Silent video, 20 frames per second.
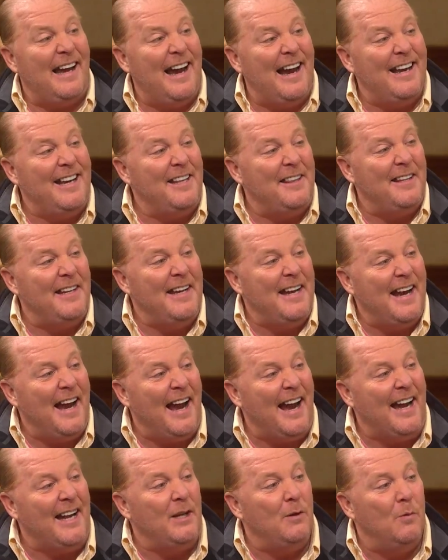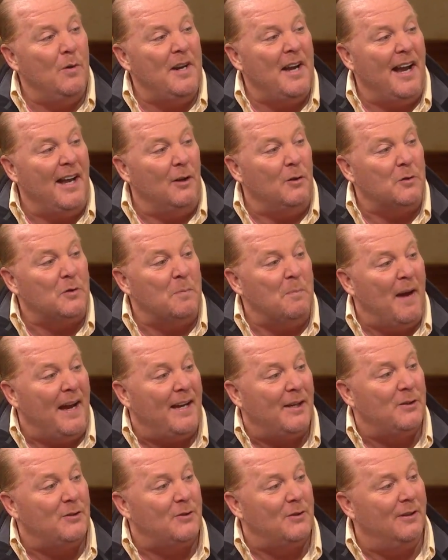anything anyone else
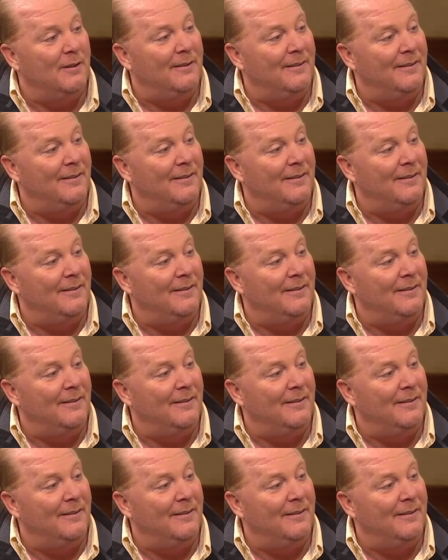makes.